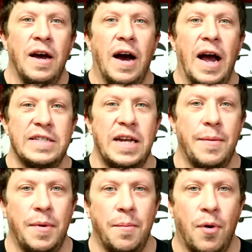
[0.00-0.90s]
Last
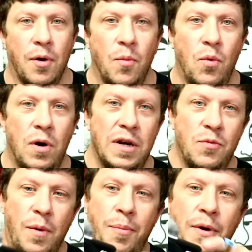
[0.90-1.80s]
time in part 1
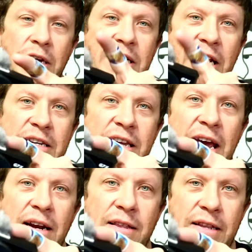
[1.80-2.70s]
we put a dead
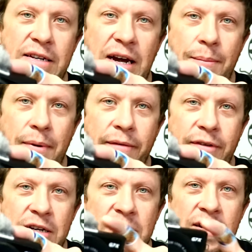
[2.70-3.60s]
cat on the top of
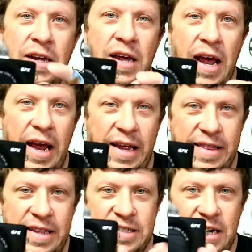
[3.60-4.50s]
it,
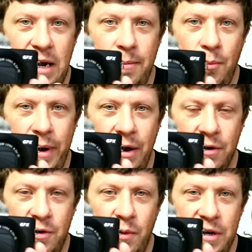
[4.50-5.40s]
and this time we
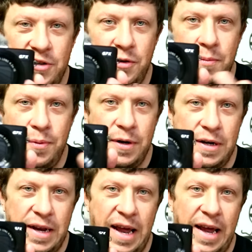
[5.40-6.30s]
are going to
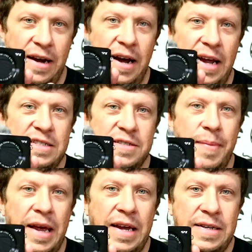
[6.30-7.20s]
put a
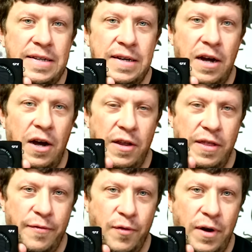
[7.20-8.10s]
Lensmate on
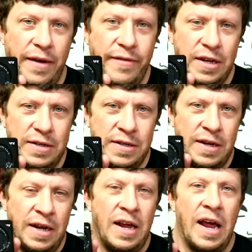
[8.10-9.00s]
the front of it.
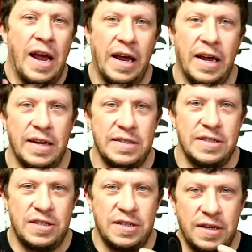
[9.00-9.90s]

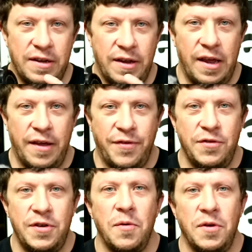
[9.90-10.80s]
And if you
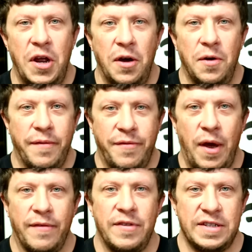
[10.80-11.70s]
don't know, if you
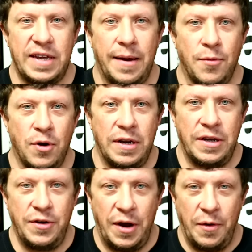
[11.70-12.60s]
have this camera
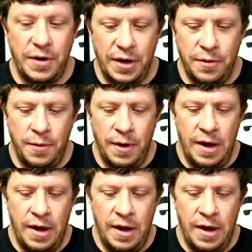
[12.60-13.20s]
and you don't know,